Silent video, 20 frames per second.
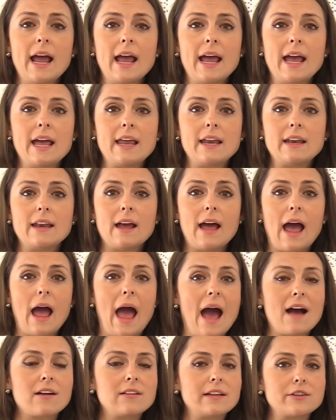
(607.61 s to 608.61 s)
and
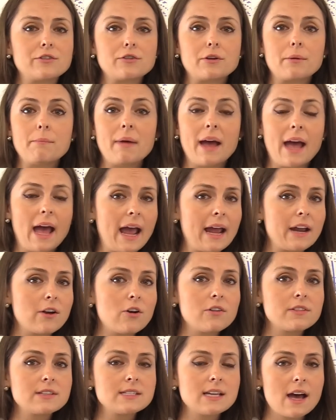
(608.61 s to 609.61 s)
act like they're in pain
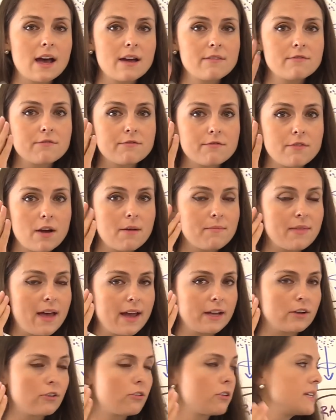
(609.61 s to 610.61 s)
all the time from the
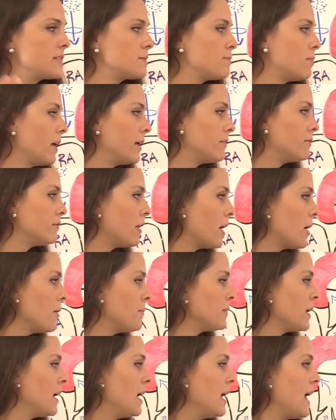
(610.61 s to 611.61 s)
increased blood
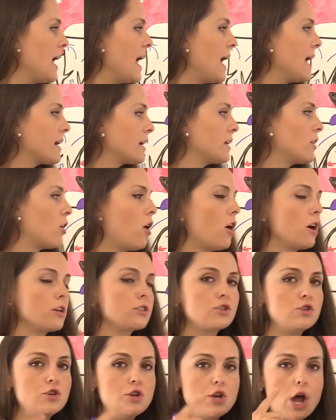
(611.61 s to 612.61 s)
flow. It can
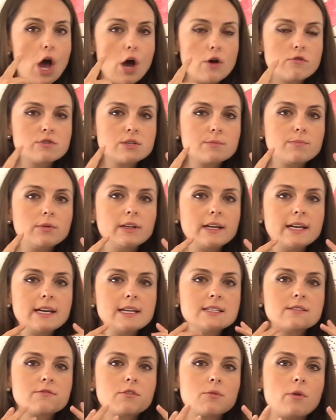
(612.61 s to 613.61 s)
cause
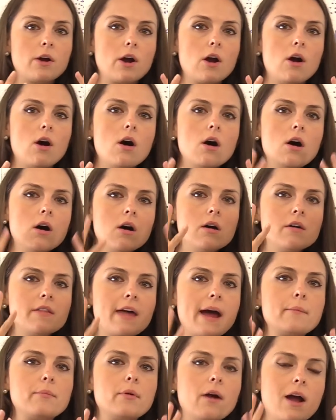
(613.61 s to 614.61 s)
nosebleeds from where all
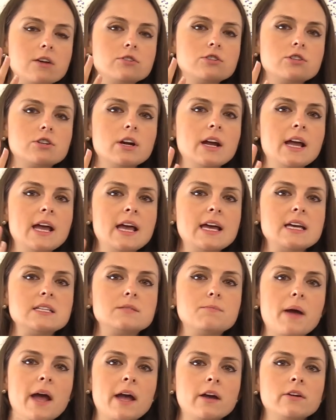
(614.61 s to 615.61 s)
that pressure
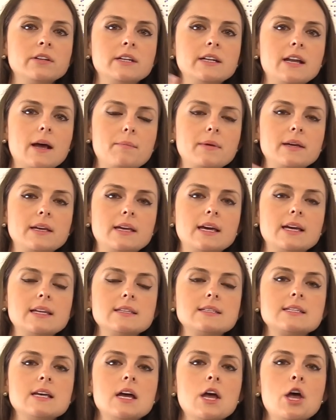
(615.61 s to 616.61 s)
is pounding up
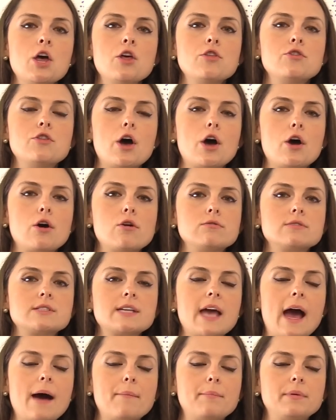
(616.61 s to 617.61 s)
against
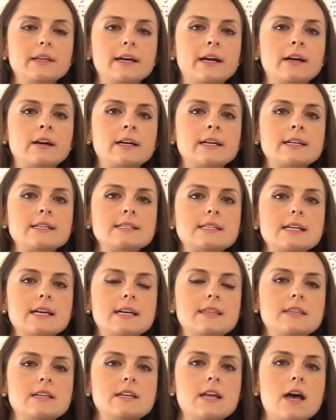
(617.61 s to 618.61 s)
those capillaries
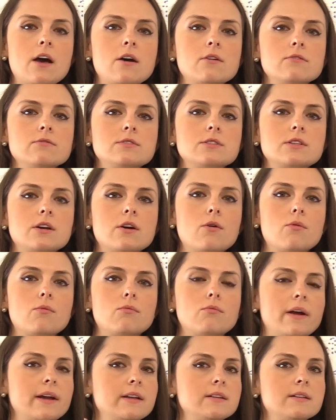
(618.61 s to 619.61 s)
in the nose,
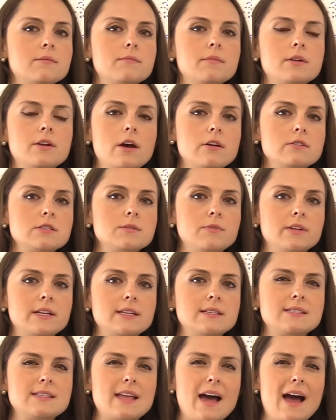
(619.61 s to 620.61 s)
so random
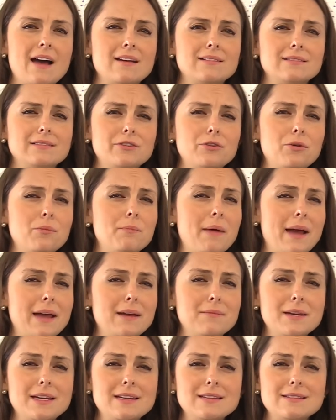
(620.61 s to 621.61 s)
nosebleeds that little
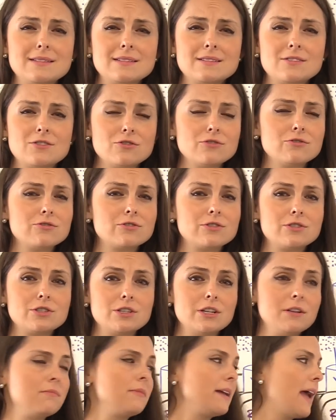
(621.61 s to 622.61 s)
babies, children
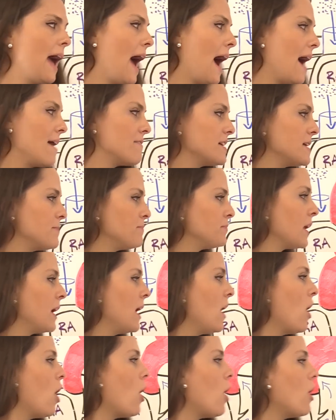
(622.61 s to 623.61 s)
shouldn't be having.
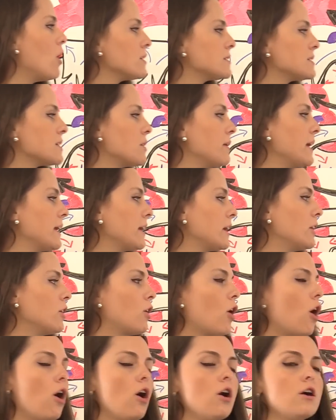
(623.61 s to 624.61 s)
Also, it
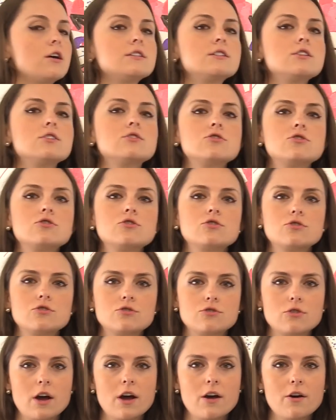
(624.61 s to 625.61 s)
can cause
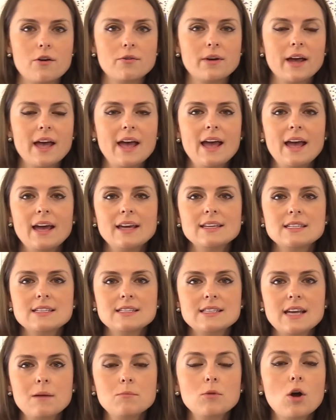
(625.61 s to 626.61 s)
stroke. It's
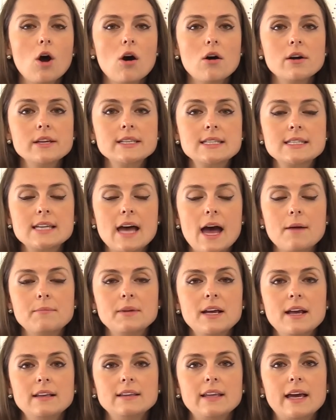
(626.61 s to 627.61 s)
the same
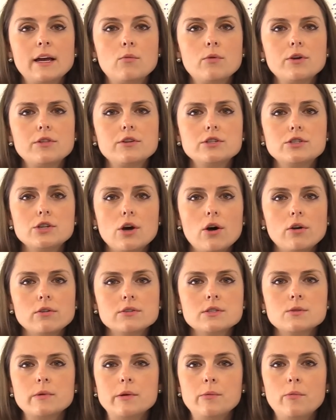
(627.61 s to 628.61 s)
concept like with
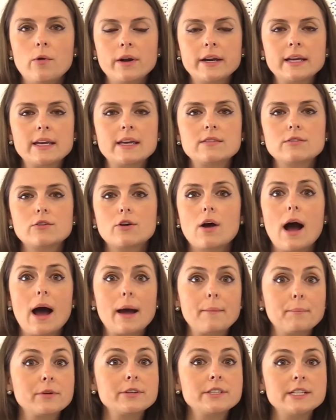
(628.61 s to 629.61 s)
adults. We want to get their
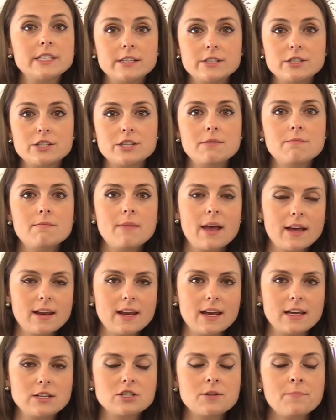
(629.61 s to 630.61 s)
hypertension
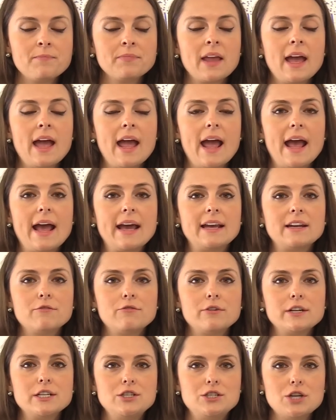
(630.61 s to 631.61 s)
managed. And
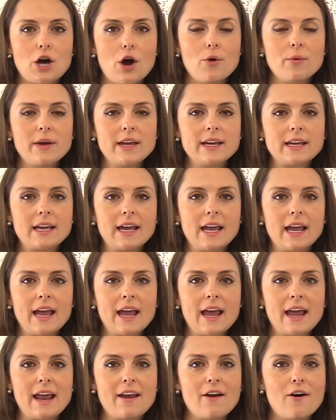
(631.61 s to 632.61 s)
if we don't, it
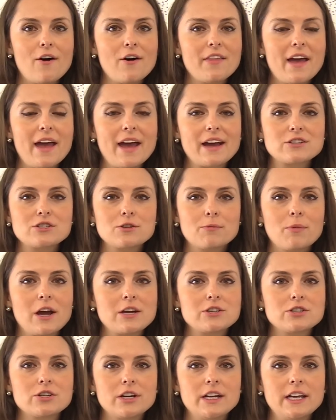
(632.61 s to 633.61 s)
can, all that extra
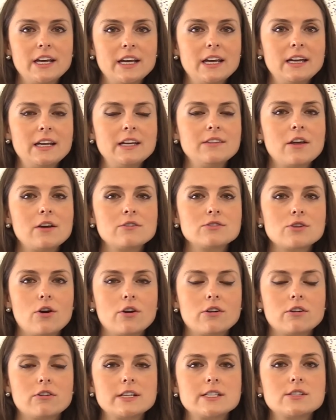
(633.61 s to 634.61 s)
pressure hitting those
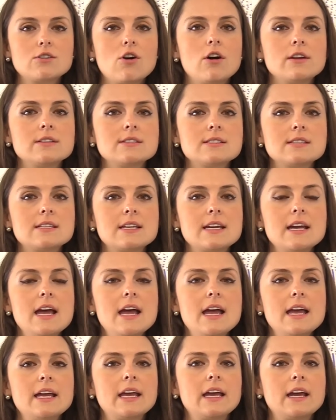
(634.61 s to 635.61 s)
arteries constantly
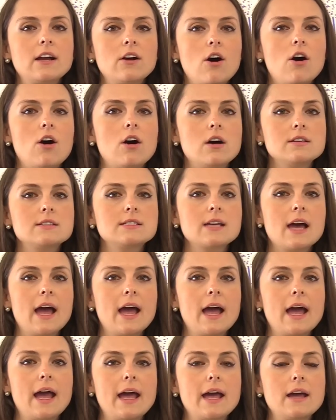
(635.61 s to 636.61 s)
can cause
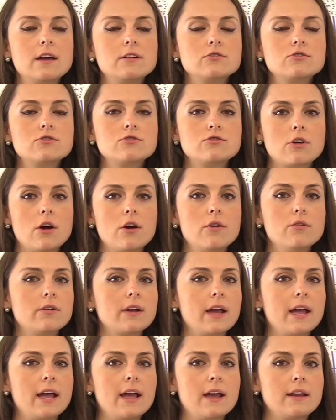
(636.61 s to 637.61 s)
a
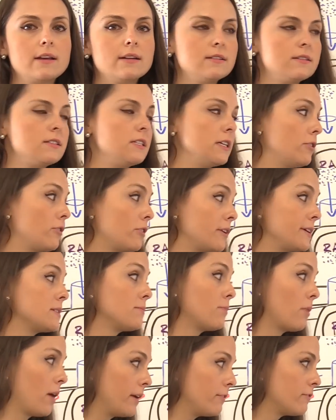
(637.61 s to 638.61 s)
stroke and
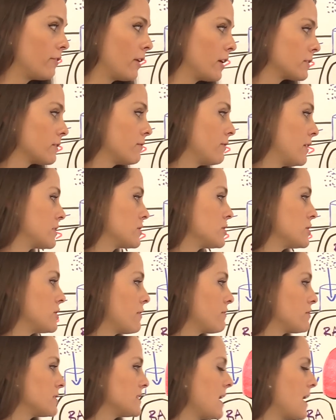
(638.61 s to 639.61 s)
decrease brain fun function
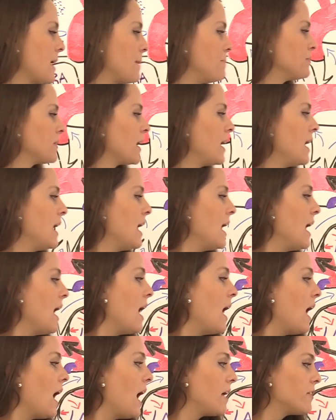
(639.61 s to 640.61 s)
over time.
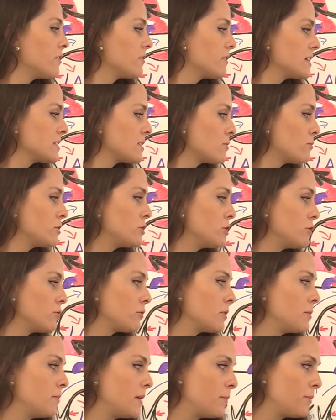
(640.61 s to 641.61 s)
Other things I want you
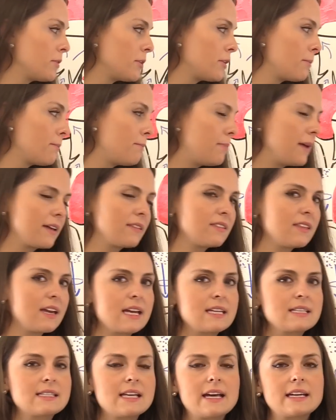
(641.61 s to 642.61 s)
to remember, big
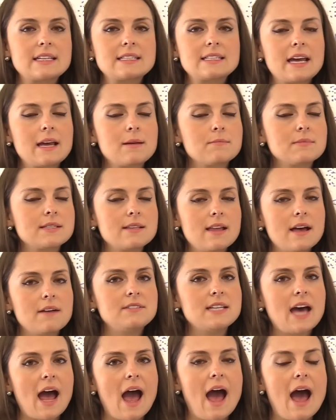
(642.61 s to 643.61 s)
things that exams
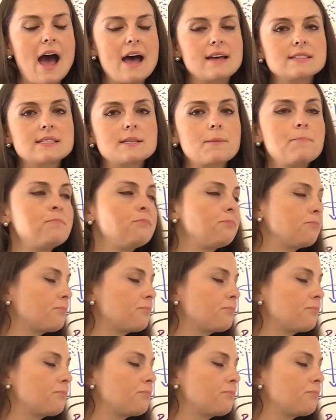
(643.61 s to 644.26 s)
love to ask